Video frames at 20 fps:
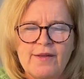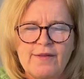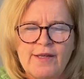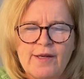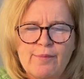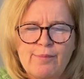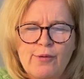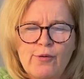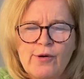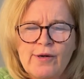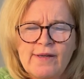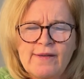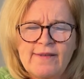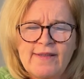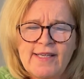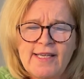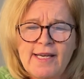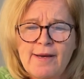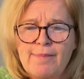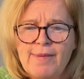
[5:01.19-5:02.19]
The important
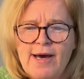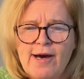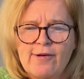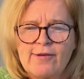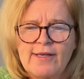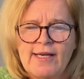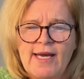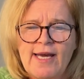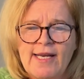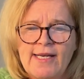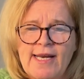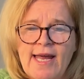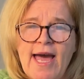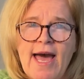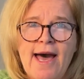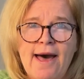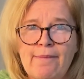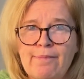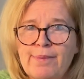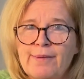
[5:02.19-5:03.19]
thing about an
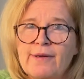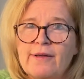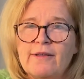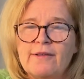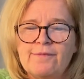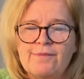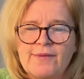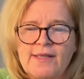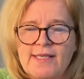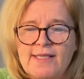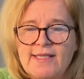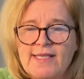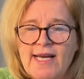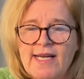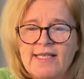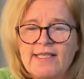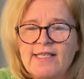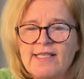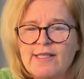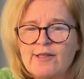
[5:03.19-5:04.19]
apple is
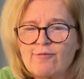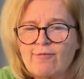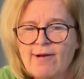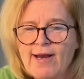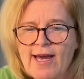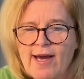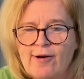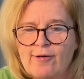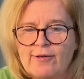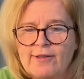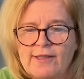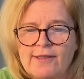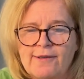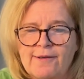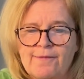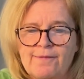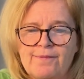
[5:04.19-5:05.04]
that it is round.